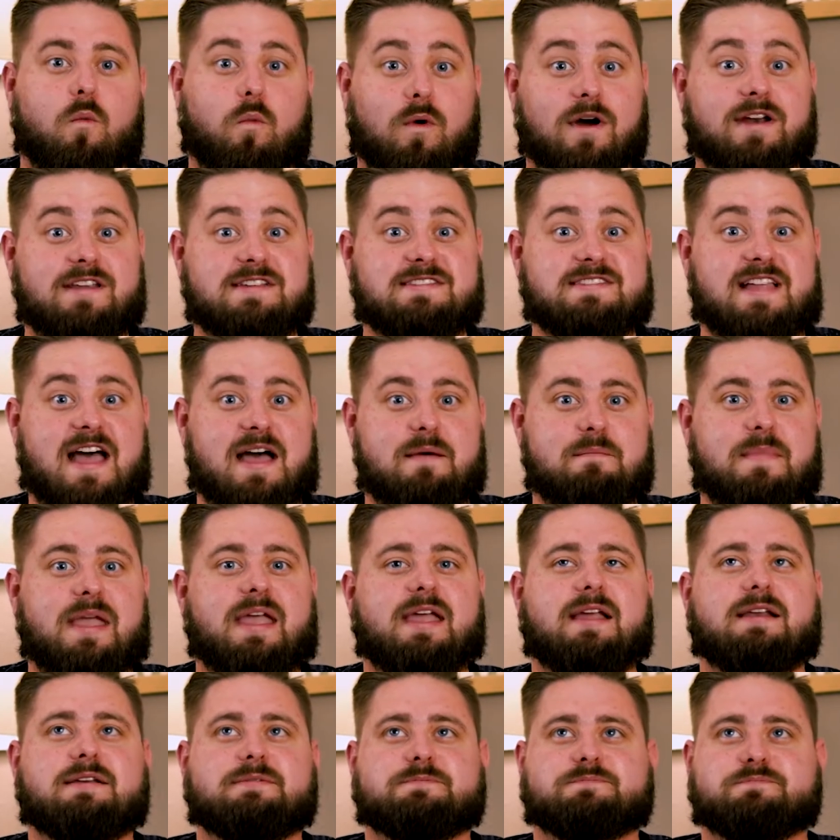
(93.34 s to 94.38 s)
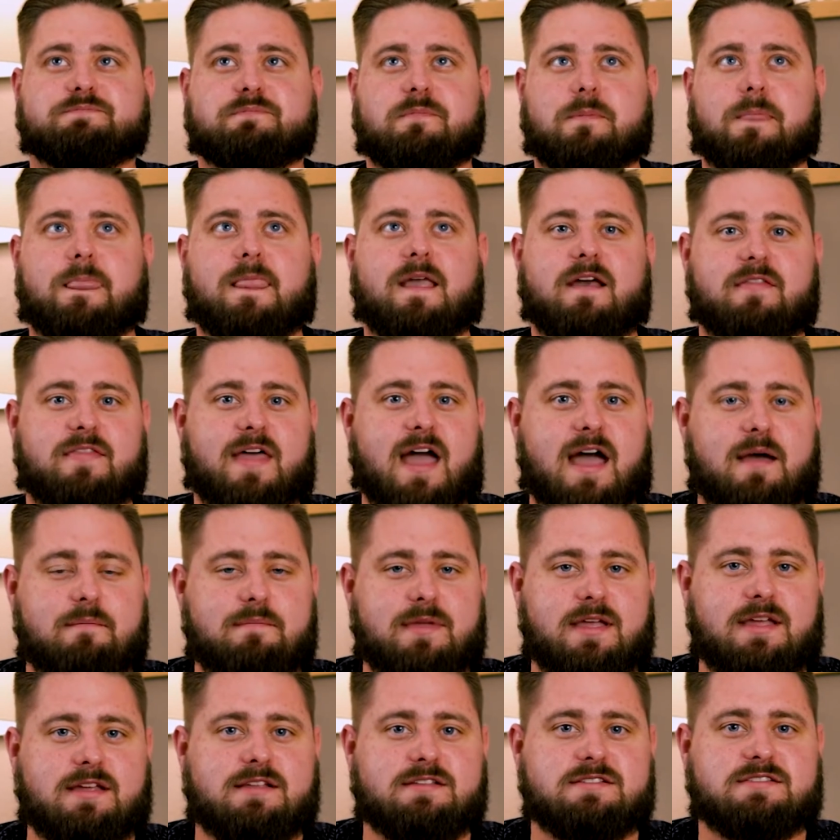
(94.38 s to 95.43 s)
What does that mean? That
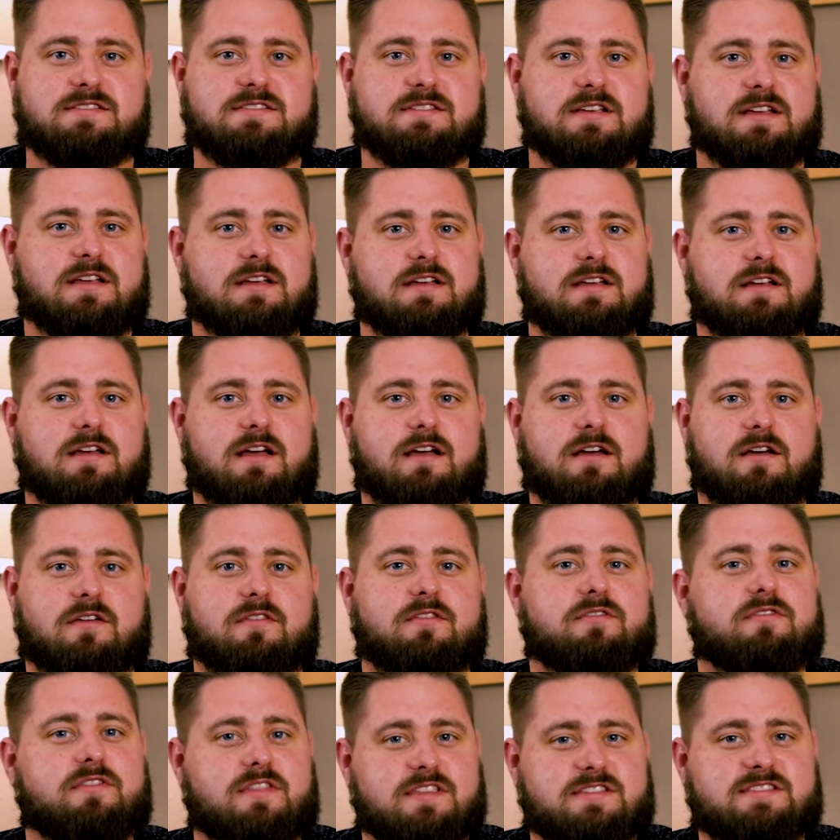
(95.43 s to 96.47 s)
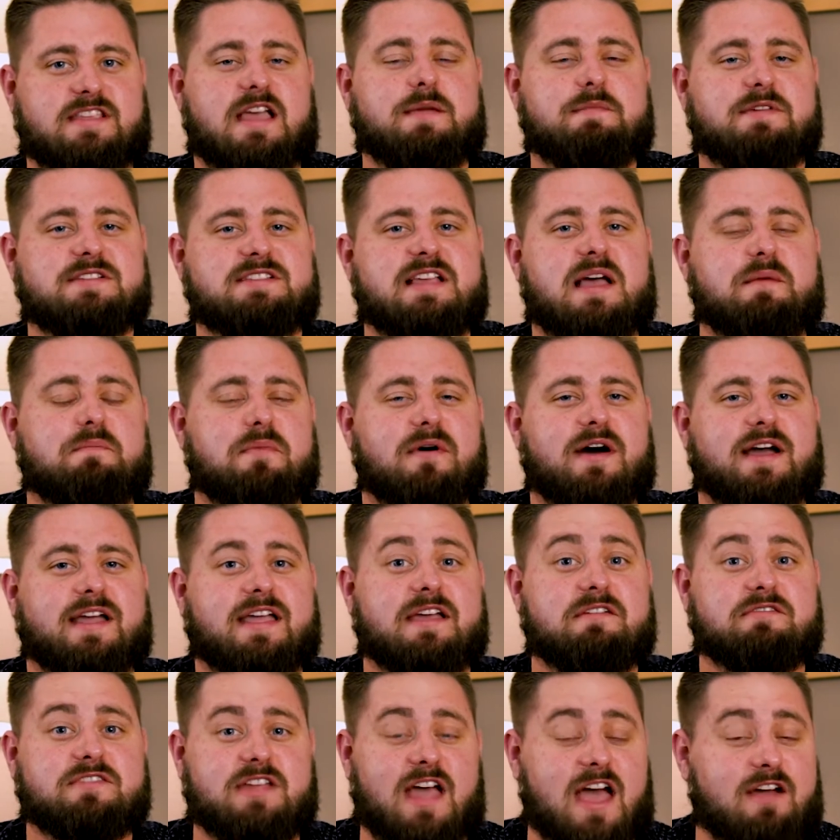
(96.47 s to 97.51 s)
means the same example I
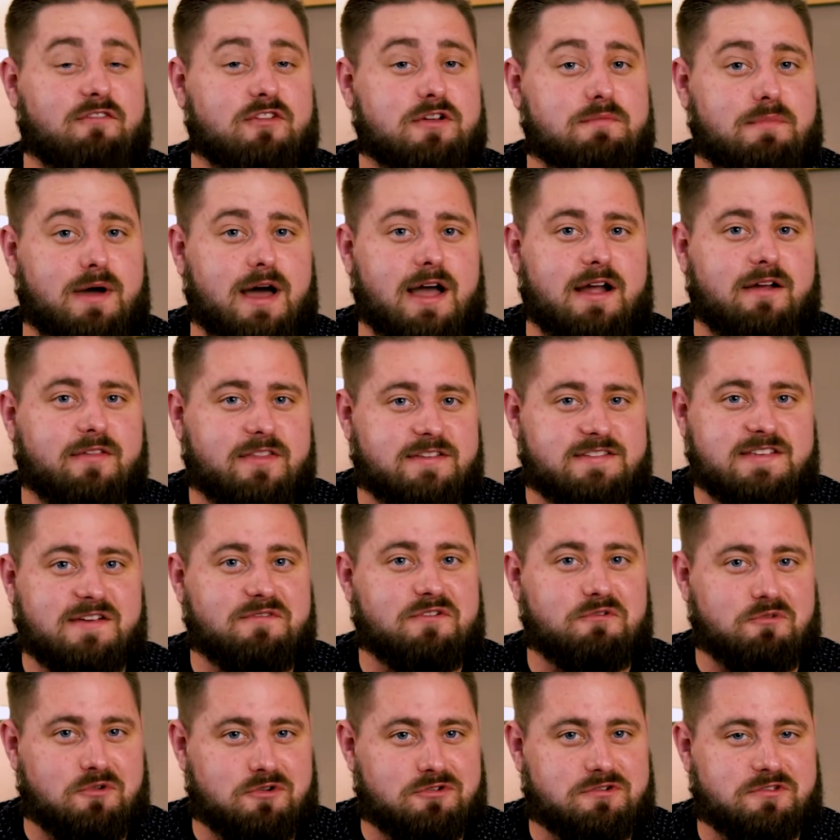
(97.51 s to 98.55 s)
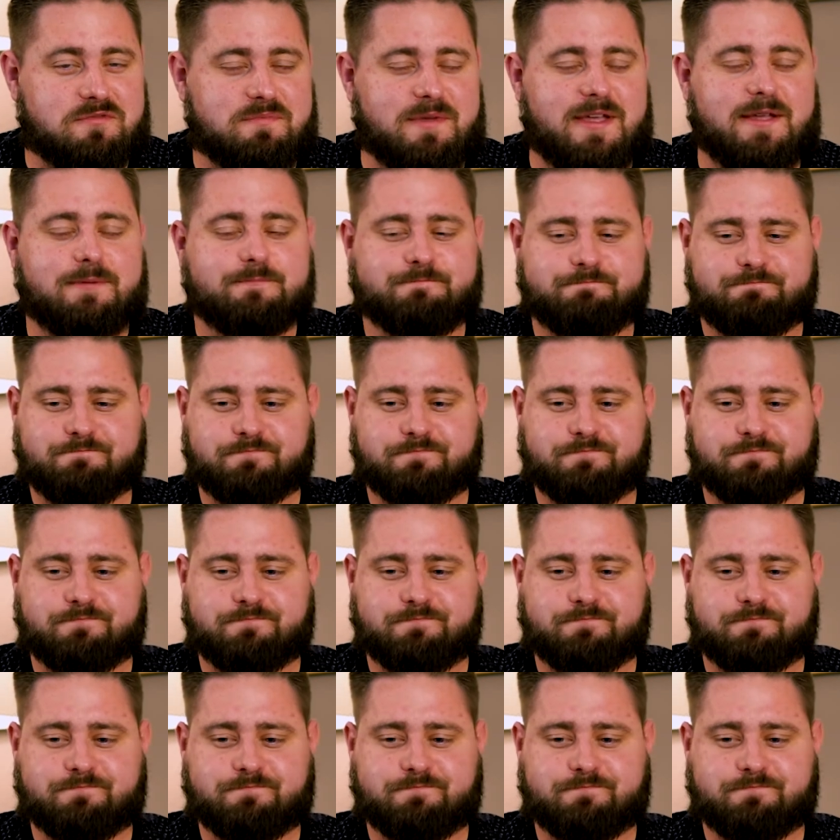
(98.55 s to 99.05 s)
give to every buyer that's ever worked with me.